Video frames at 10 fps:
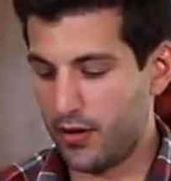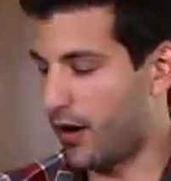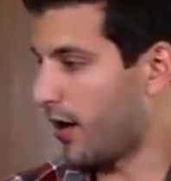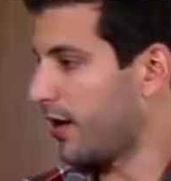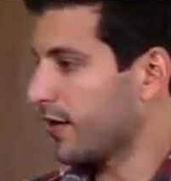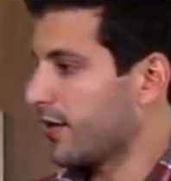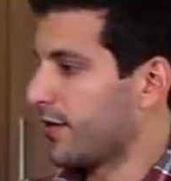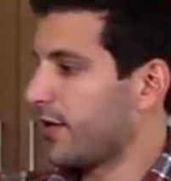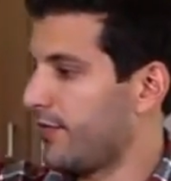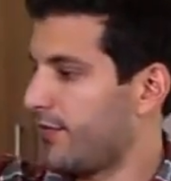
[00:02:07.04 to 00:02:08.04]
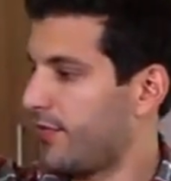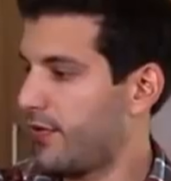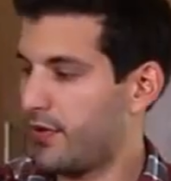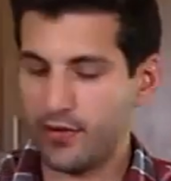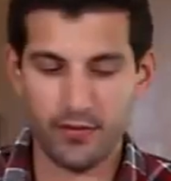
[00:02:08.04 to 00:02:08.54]
All right, good enough.
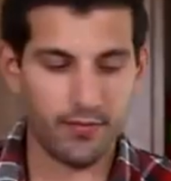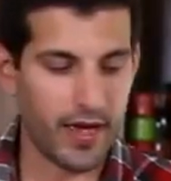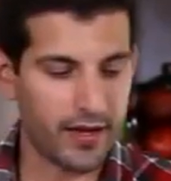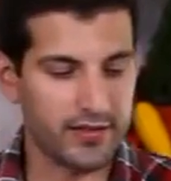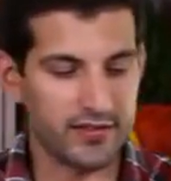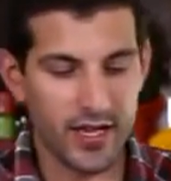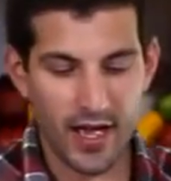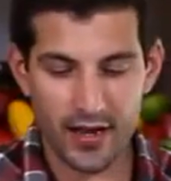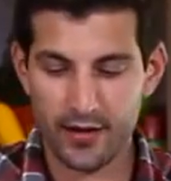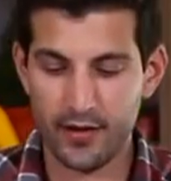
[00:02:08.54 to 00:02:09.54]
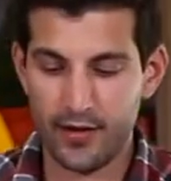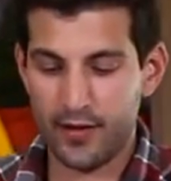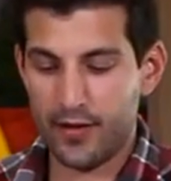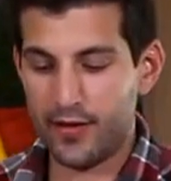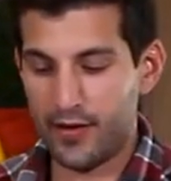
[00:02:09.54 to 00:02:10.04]
Back inside.
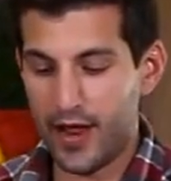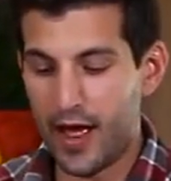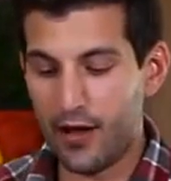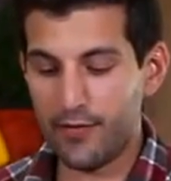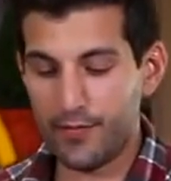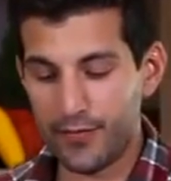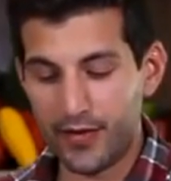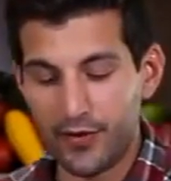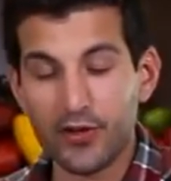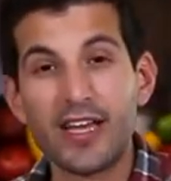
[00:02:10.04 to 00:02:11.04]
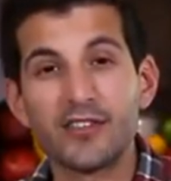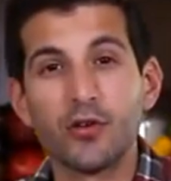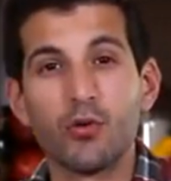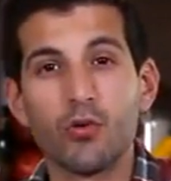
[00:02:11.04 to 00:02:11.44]
Now, give it a nice little